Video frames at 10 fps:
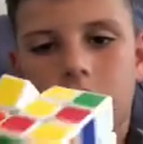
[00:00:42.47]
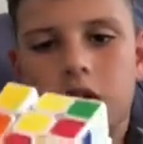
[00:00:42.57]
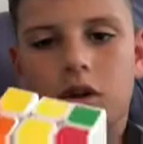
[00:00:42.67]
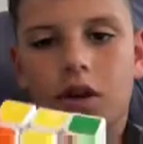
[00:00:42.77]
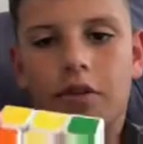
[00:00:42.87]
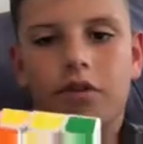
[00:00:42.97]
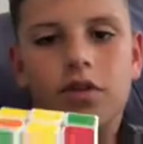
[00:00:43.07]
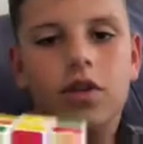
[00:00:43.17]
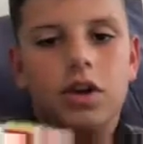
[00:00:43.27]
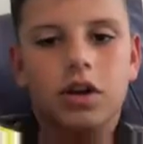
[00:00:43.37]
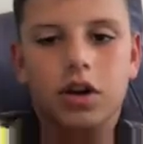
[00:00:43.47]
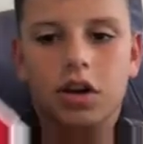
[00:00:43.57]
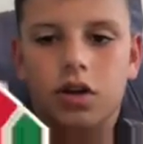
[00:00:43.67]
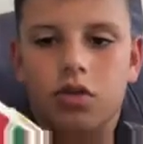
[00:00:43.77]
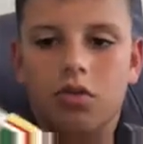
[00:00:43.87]
I feel like I can
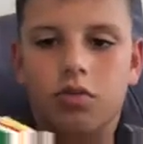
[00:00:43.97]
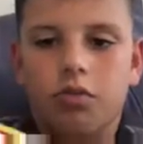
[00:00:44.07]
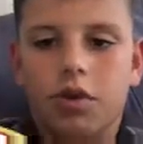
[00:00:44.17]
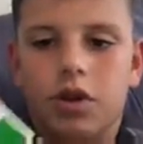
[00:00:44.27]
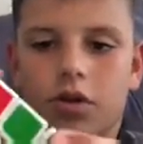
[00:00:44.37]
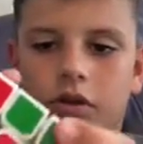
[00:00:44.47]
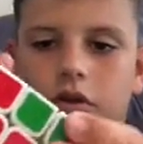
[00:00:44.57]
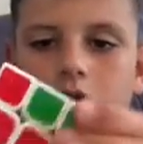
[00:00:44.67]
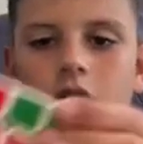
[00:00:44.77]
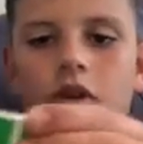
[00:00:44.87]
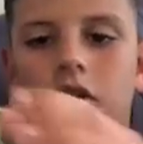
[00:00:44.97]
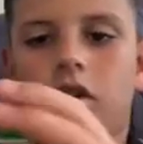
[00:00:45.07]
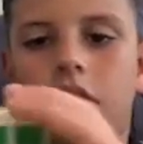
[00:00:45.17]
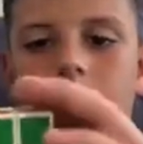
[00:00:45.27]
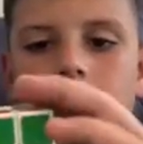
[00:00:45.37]
do it better. So
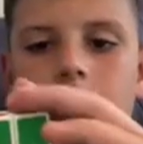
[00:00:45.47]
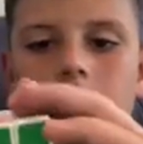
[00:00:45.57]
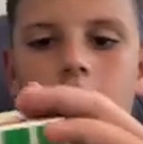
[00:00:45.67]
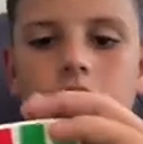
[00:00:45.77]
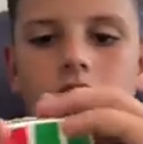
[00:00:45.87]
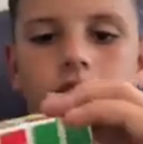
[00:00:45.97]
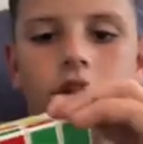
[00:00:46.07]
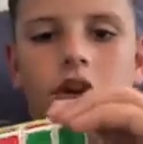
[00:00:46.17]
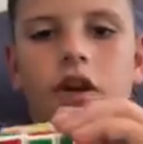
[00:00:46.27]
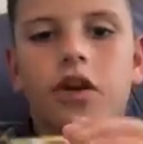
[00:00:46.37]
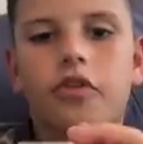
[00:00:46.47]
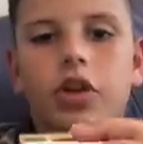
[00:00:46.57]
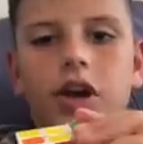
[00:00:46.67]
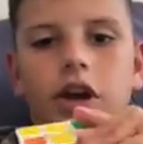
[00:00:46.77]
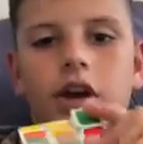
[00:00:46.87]
been practicing every
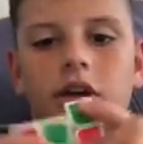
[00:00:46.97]
day,